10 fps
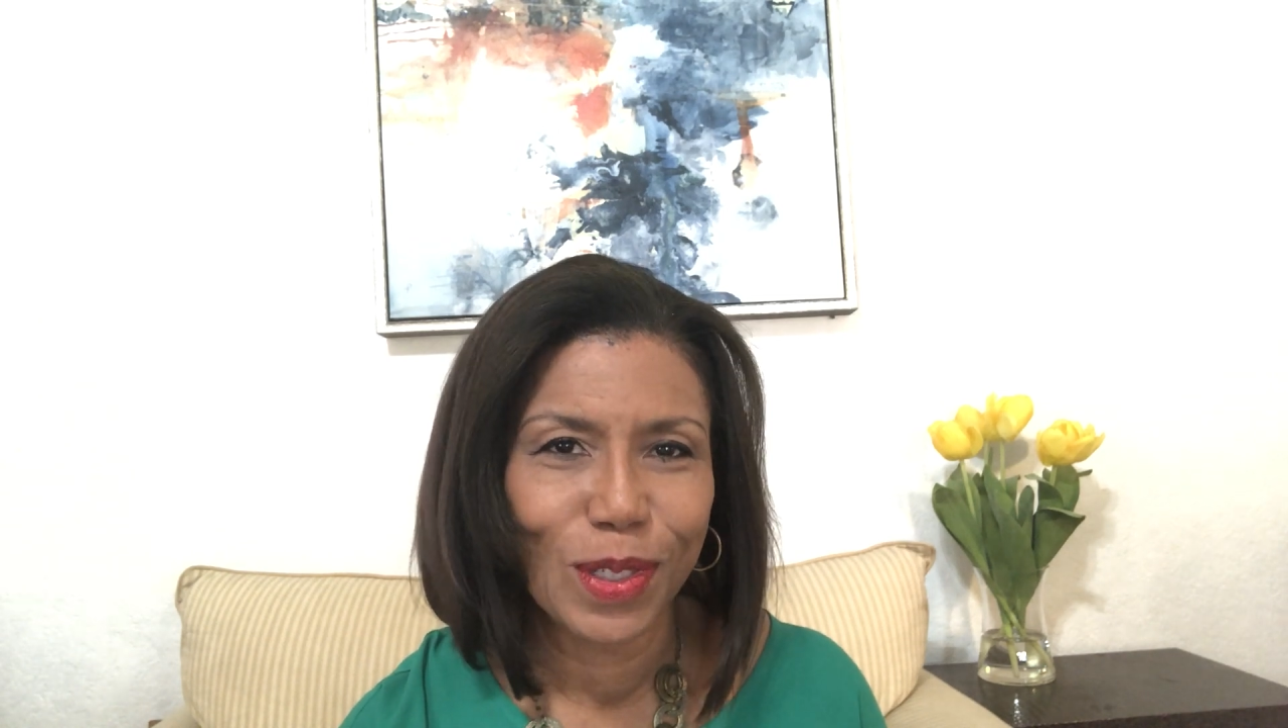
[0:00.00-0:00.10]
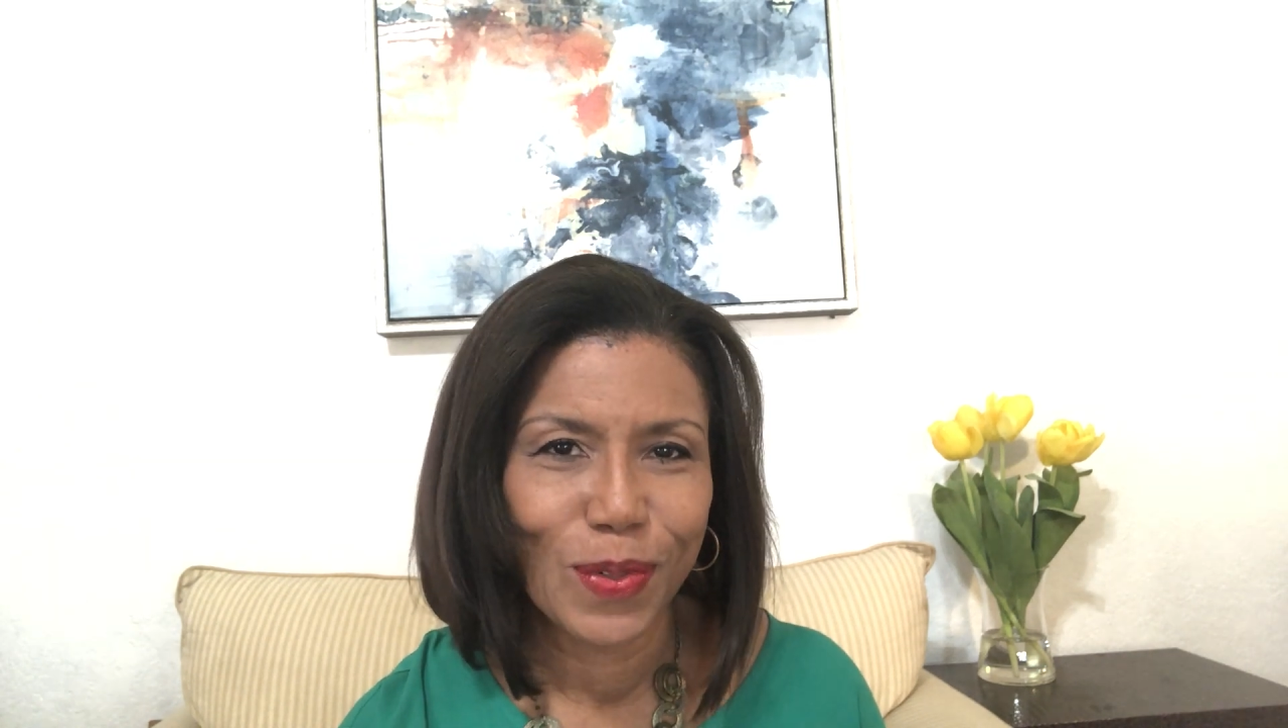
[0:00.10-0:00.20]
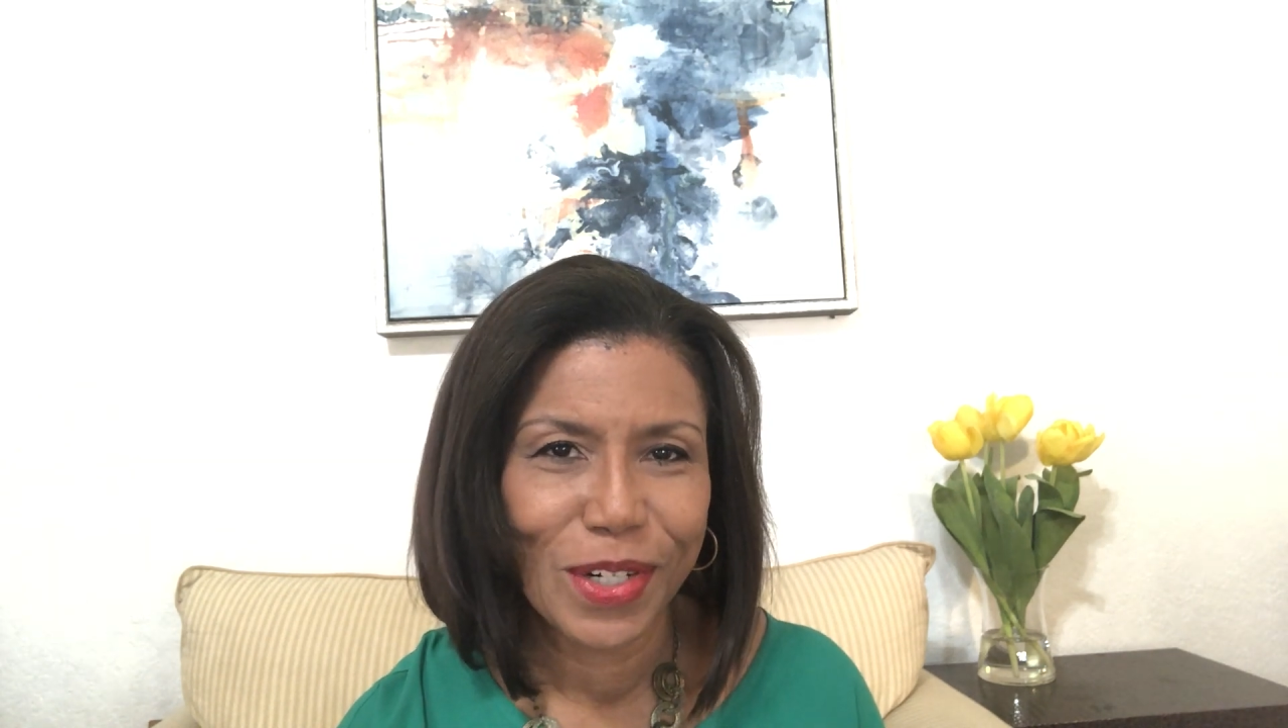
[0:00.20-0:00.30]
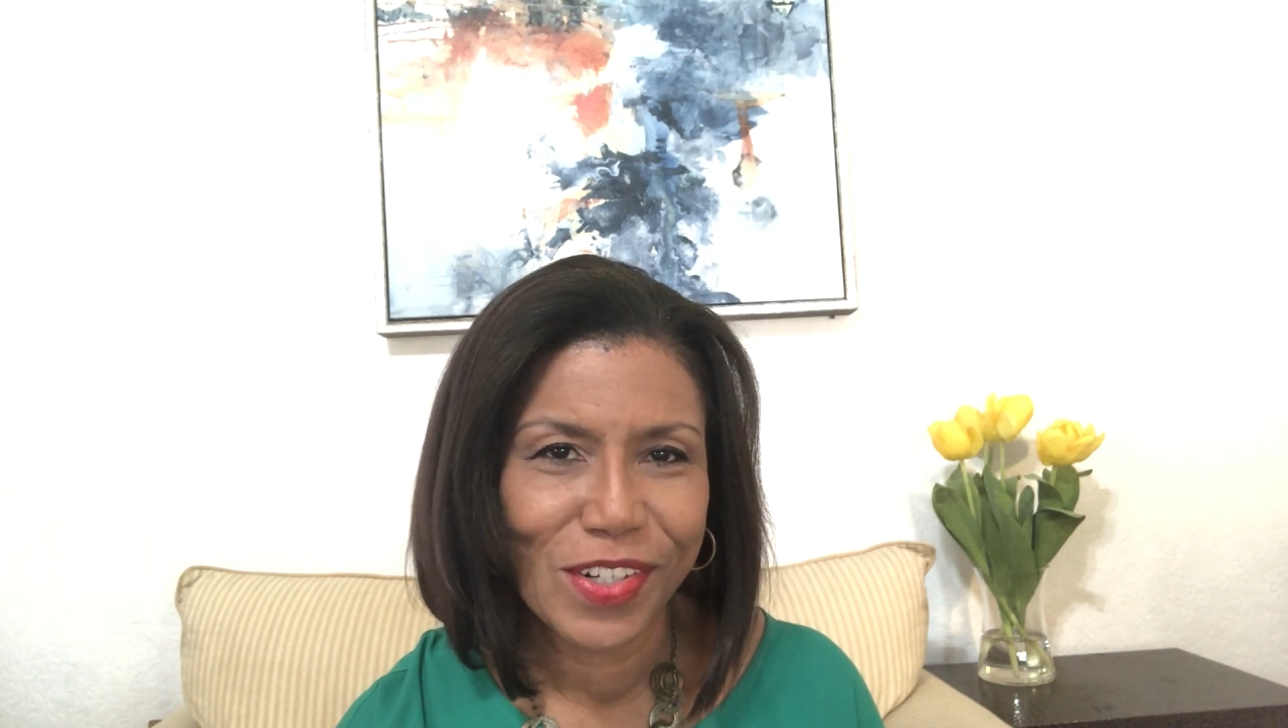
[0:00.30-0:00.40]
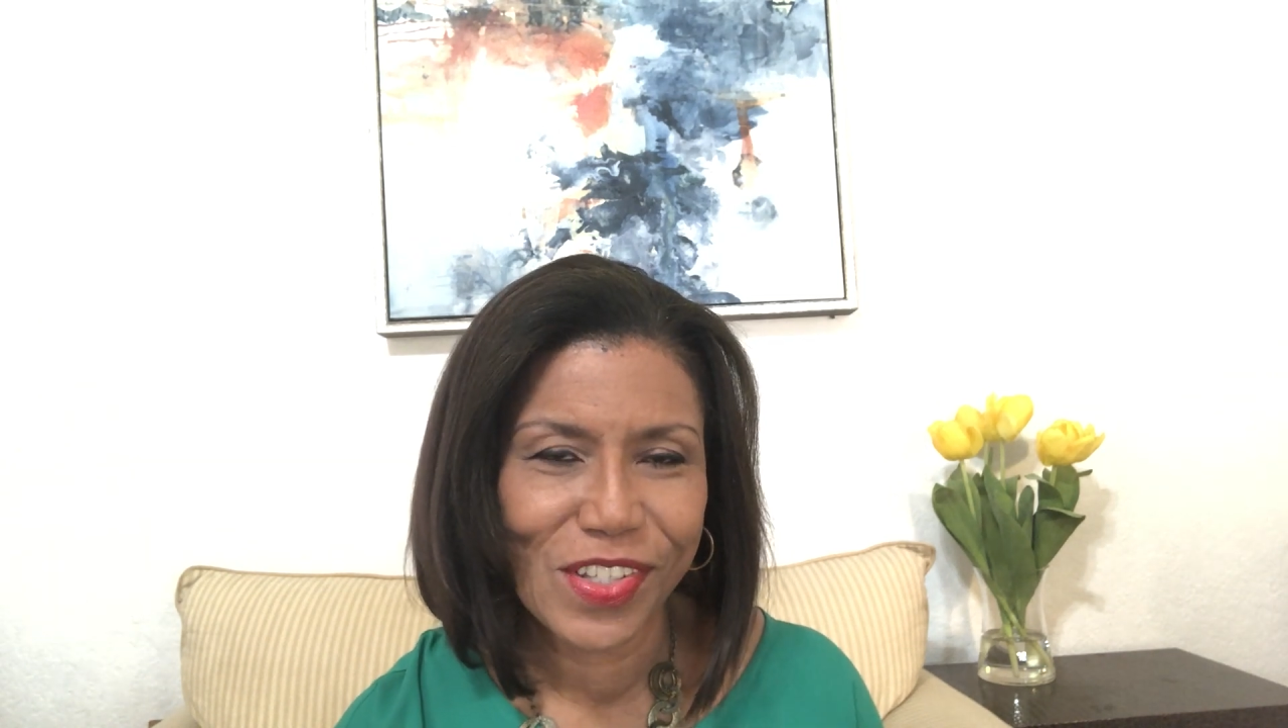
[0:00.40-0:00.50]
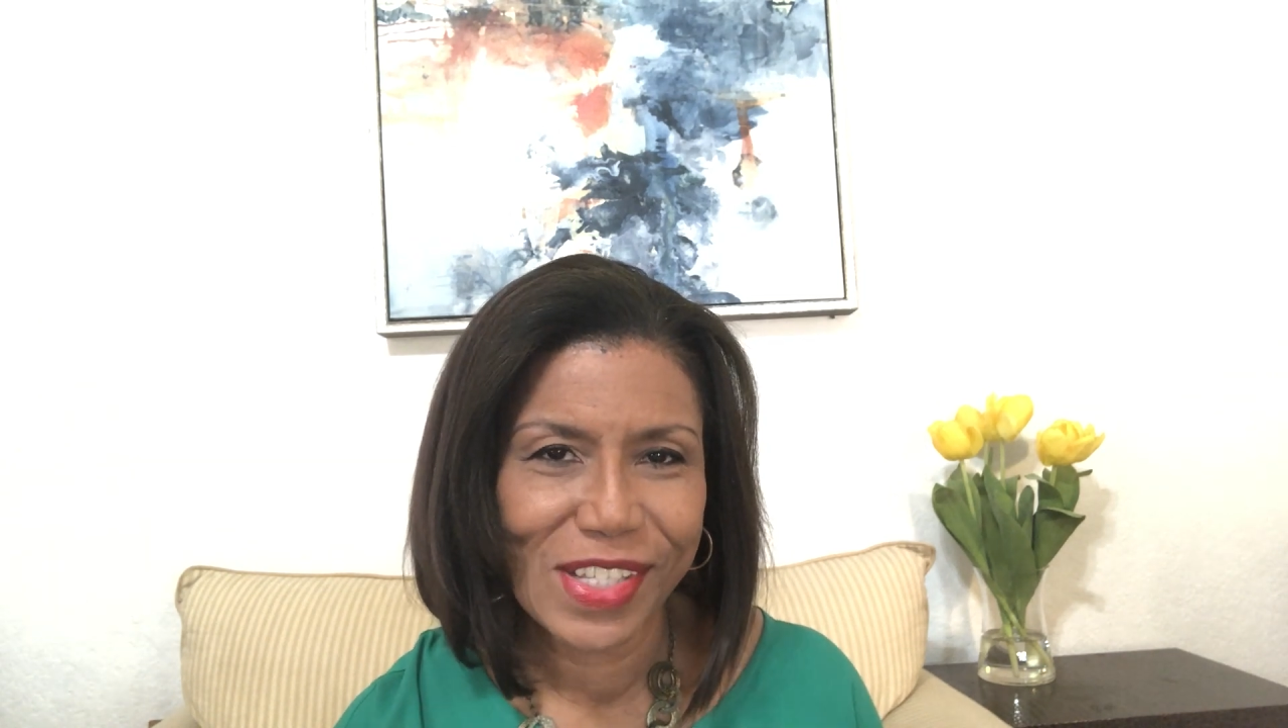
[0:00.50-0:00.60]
careers